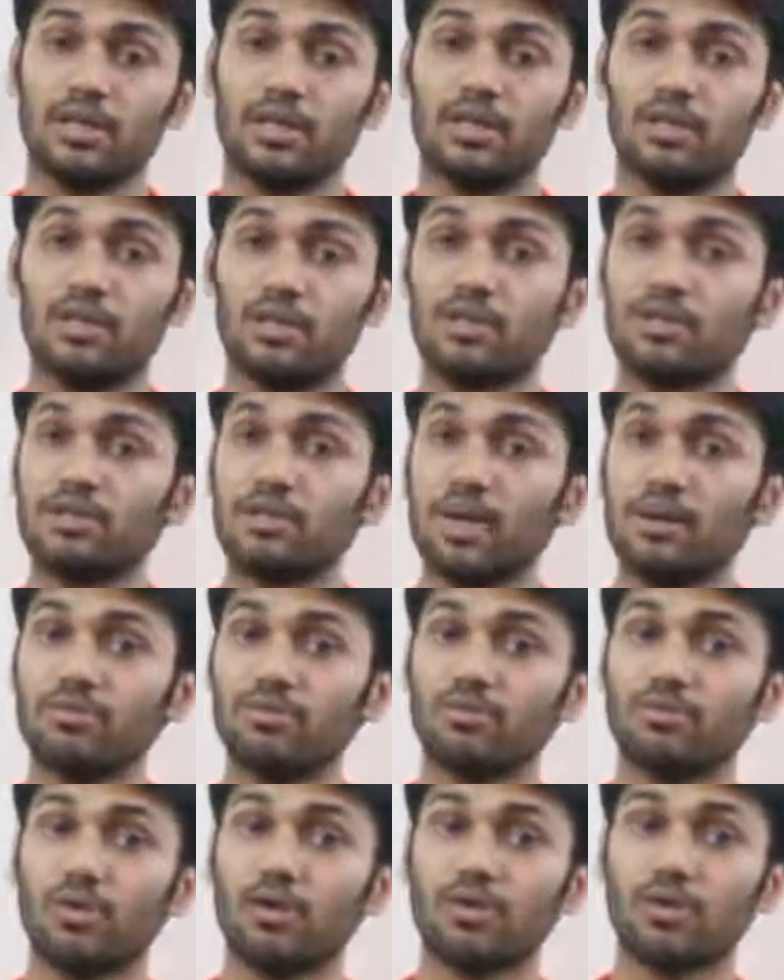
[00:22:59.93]
2 times
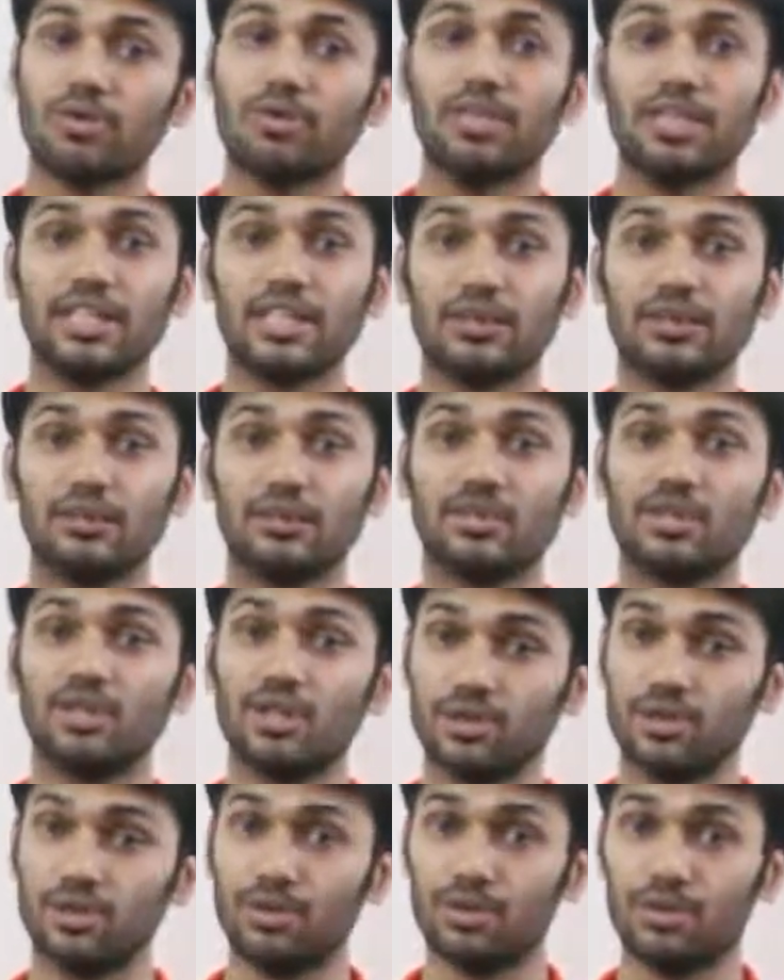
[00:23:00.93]
1 equals
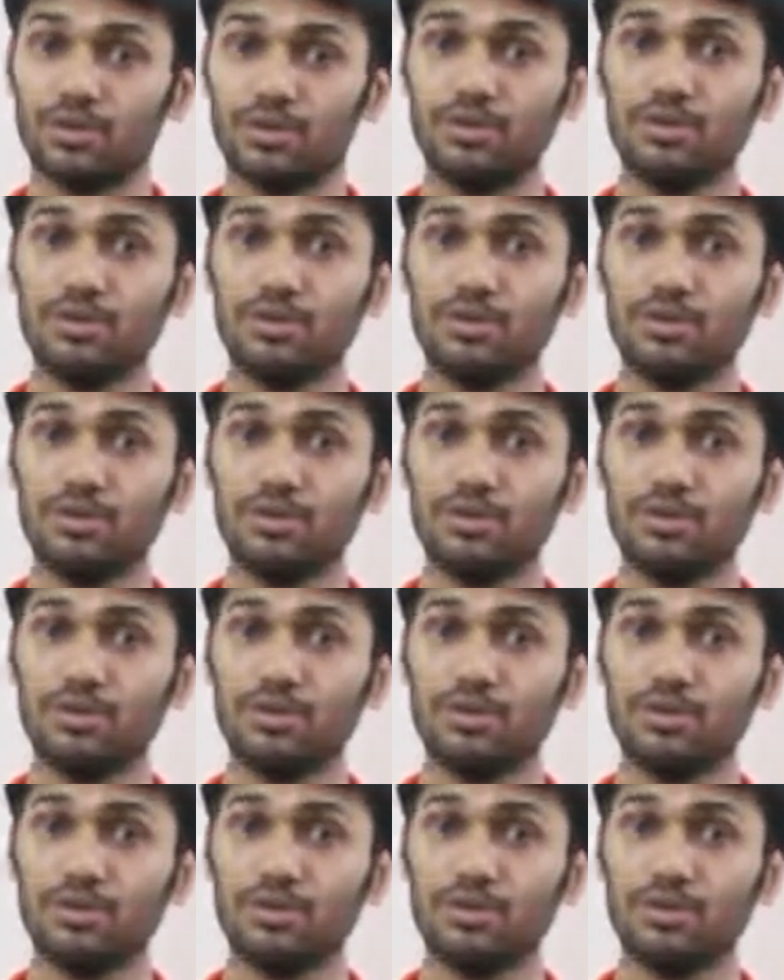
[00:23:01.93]
2.